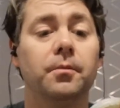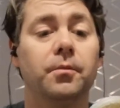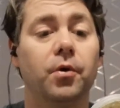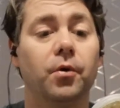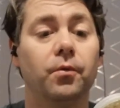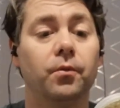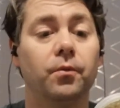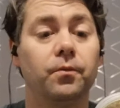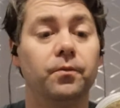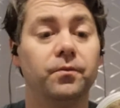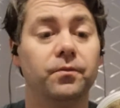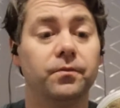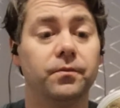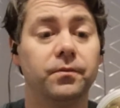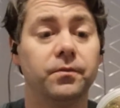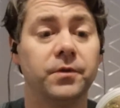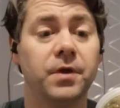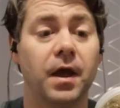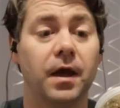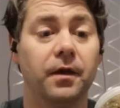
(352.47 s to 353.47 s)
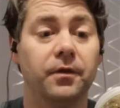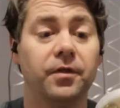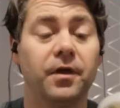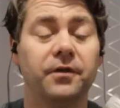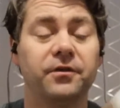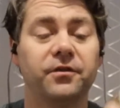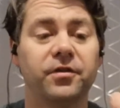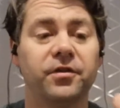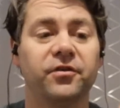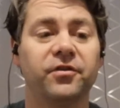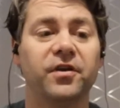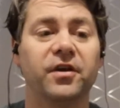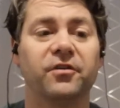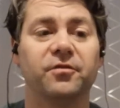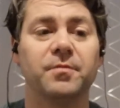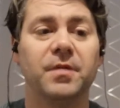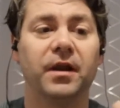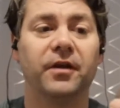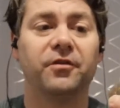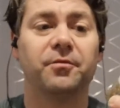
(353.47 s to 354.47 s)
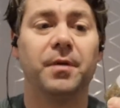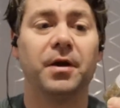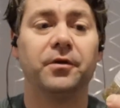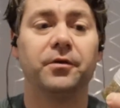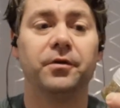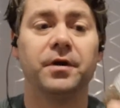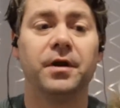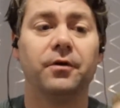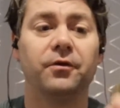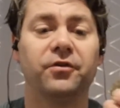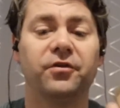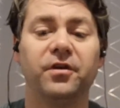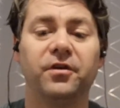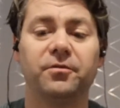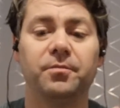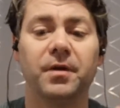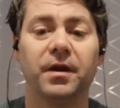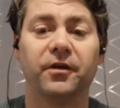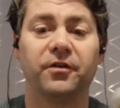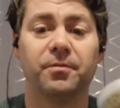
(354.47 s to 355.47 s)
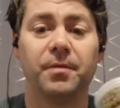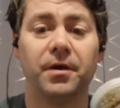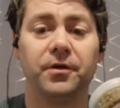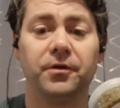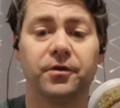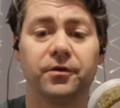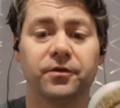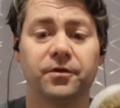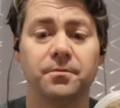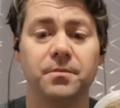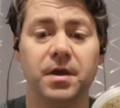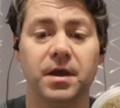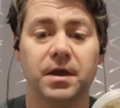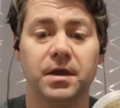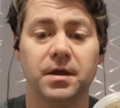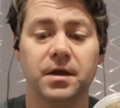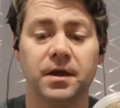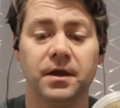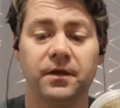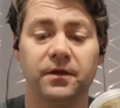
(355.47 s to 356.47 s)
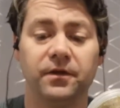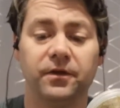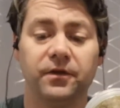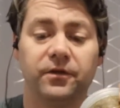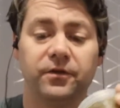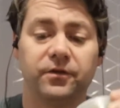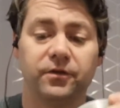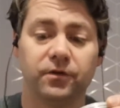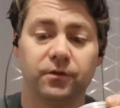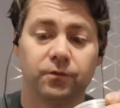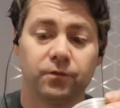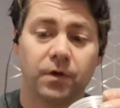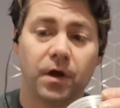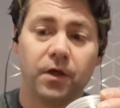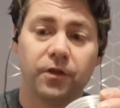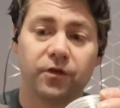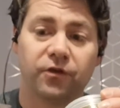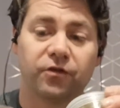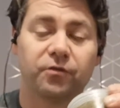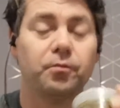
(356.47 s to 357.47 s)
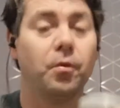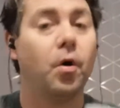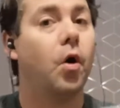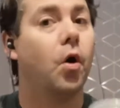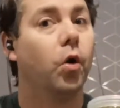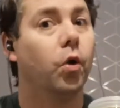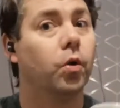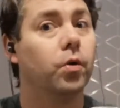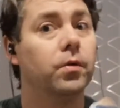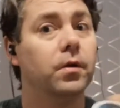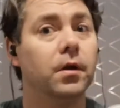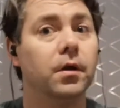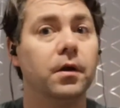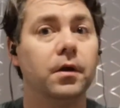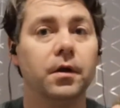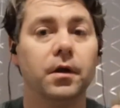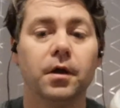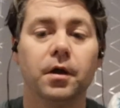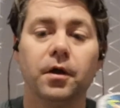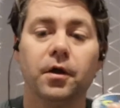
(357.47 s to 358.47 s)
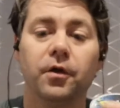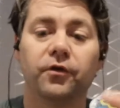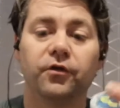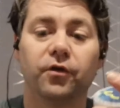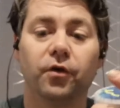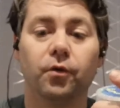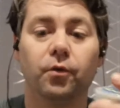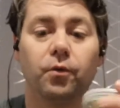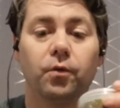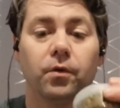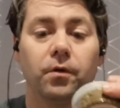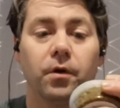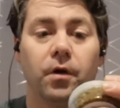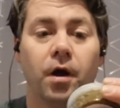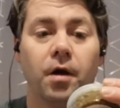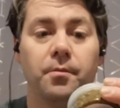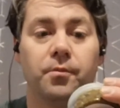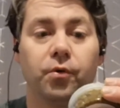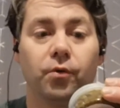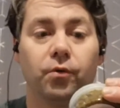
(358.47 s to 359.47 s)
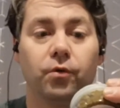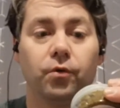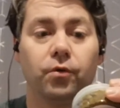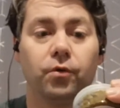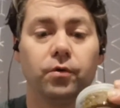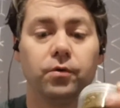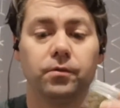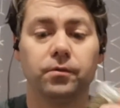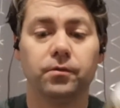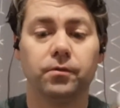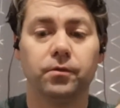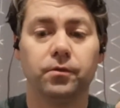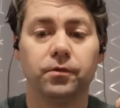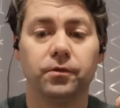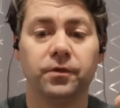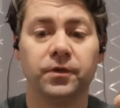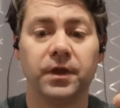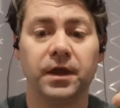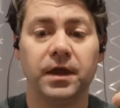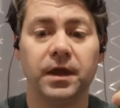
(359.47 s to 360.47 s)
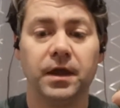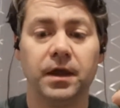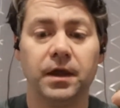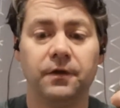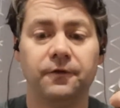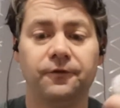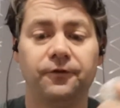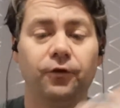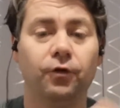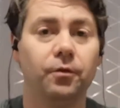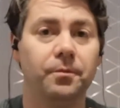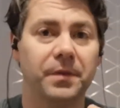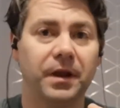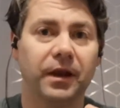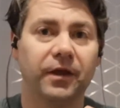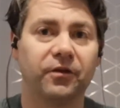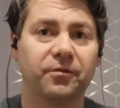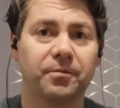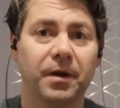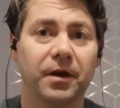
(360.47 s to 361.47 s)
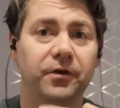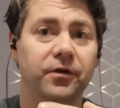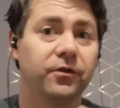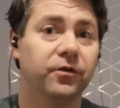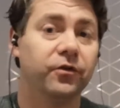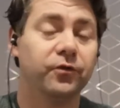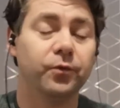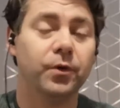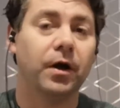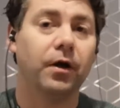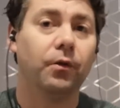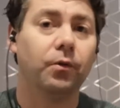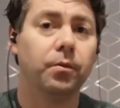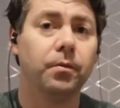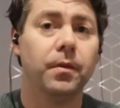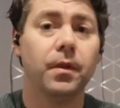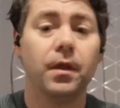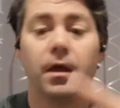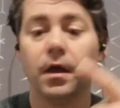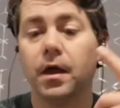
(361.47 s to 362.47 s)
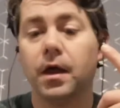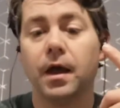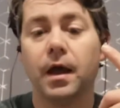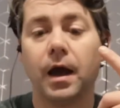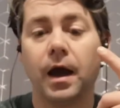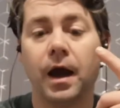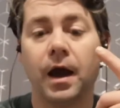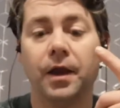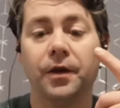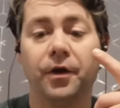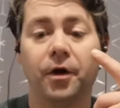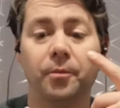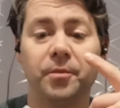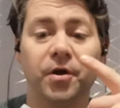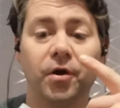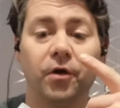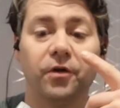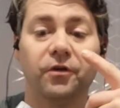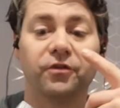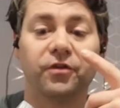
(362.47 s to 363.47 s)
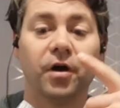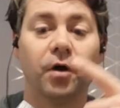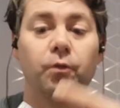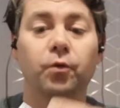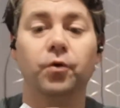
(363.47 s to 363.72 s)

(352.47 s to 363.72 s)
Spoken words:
But yeah, that's the 6mm expander. And now a 6mm expander to me is rather small, so I bought the 4mm expanders as well, and I'll be honest, I